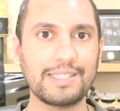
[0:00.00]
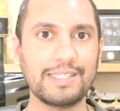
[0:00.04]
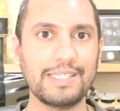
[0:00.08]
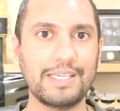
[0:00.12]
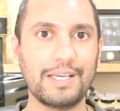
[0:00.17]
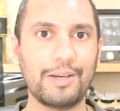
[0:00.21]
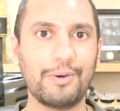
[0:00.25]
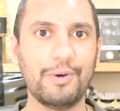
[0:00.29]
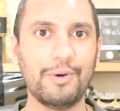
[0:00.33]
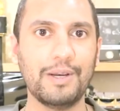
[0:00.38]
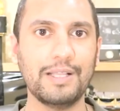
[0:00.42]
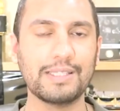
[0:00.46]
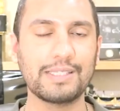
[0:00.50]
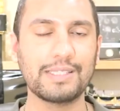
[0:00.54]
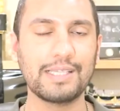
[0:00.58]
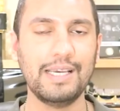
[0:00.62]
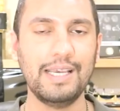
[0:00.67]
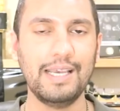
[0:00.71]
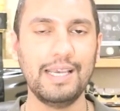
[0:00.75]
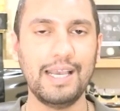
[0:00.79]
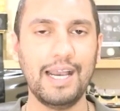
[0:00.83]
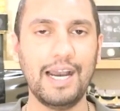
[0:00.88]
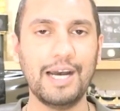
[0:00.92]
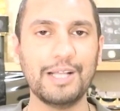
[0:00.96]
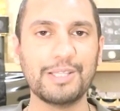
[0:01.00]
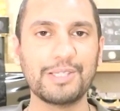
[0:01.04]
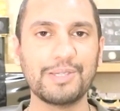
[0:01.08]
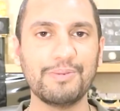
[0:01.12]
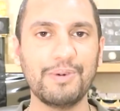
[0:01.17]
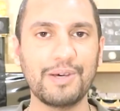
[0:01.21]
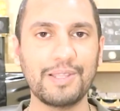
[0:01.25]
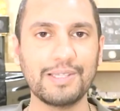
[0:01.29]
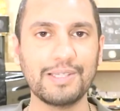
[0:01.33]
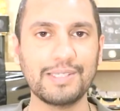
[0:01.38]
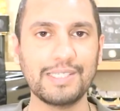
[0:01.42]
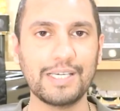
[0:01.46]
sequence and
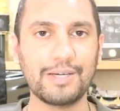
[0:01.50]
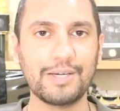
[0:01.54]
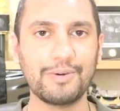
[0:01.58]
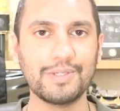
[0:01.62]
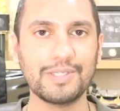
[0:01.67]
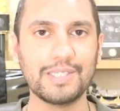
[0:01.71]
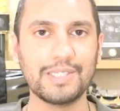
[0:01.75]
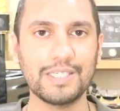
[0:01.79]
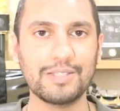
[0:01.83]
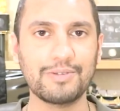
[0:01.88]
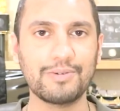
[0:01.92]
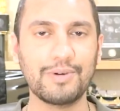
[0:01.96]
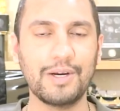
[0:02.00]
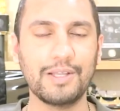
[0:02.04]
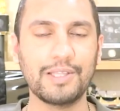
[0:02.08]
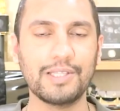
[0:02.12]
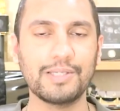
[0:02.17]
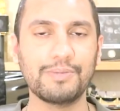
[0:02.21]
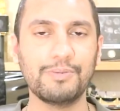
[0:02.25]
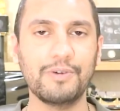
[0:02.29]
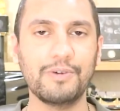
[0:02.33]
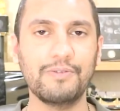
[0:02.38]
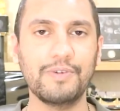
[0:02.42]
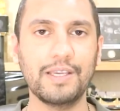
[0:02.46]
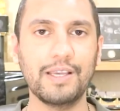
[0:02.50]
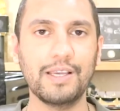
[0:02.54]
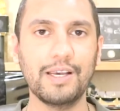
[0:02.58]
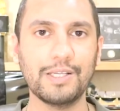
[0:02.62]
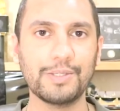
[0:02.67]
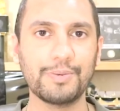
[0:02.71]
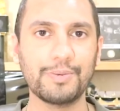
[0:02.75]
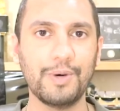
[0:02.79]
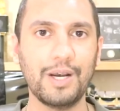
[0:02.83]
some other sequences throughout this movie as